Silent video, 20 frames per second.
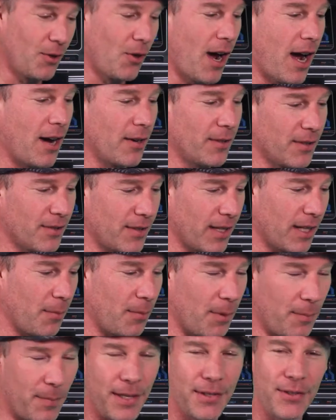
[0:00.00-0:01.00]
know how to set
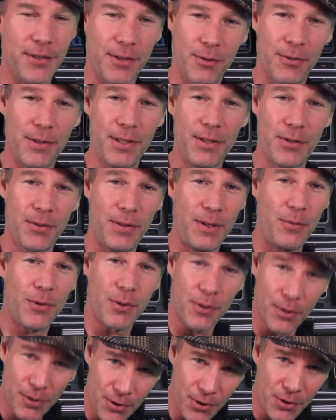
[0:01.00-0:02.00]
up a basic green screen,
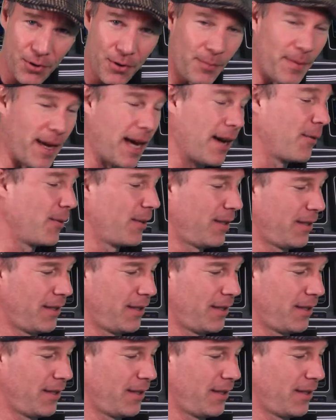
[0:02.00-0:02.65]
we're going to show them how.